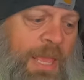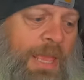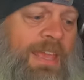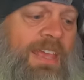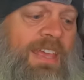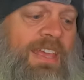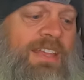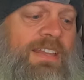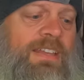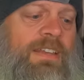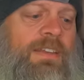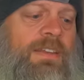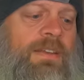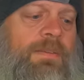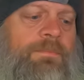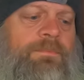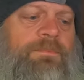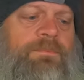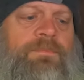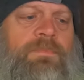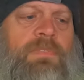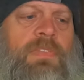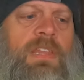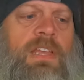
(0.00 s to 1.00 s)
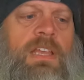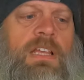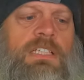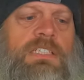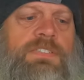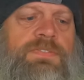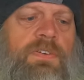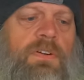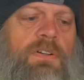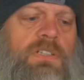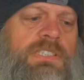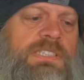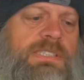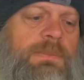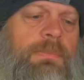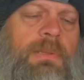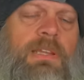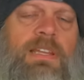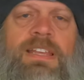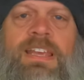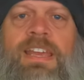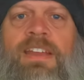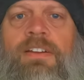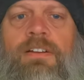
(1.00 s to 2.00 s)
And as far as some
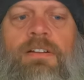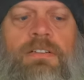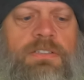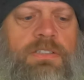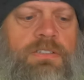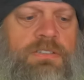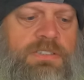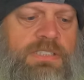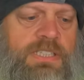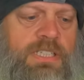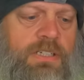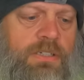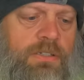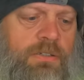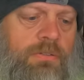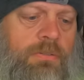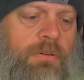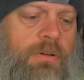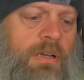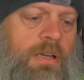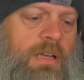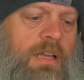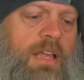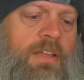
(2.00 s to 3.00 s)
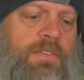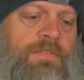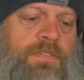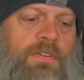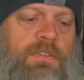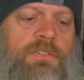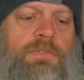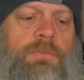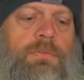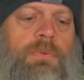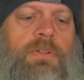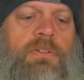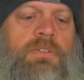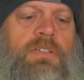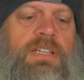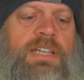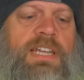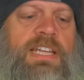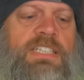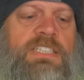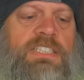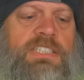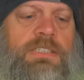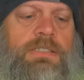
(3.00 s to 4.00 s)
of the characters go, I felt a real
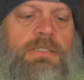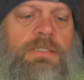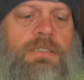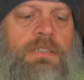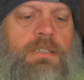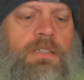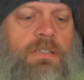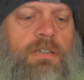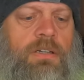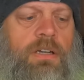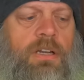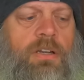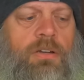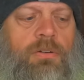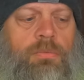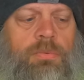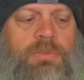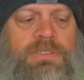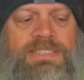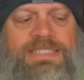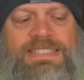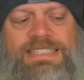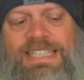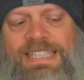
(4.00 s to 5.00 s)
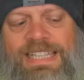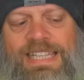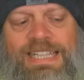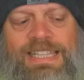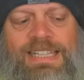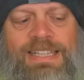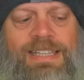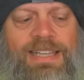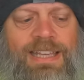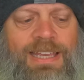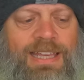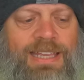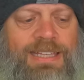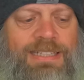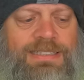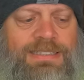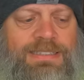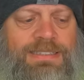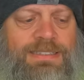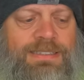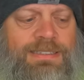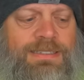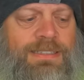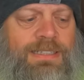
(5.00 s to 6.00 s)
connection with Ziggy
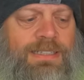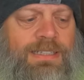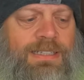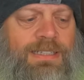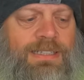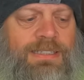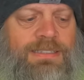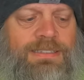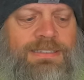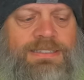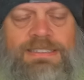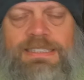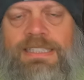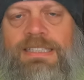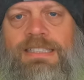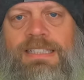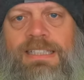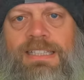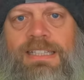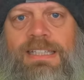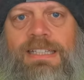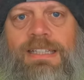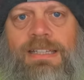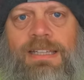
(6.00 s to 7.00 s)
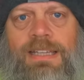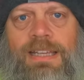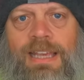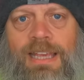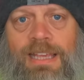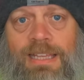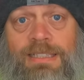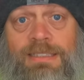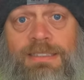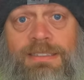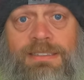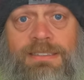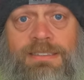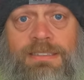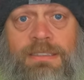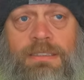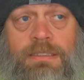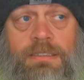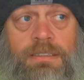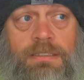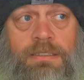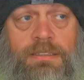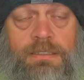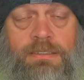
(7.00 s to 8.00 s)
and Cindy as
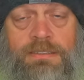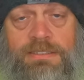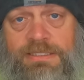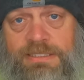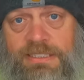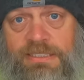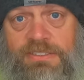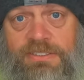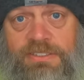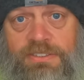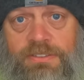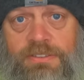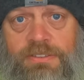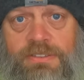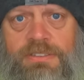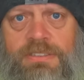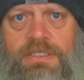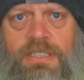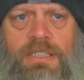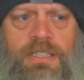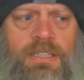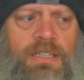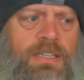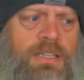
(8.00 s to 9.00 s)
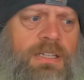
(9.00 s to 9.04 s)
sisters.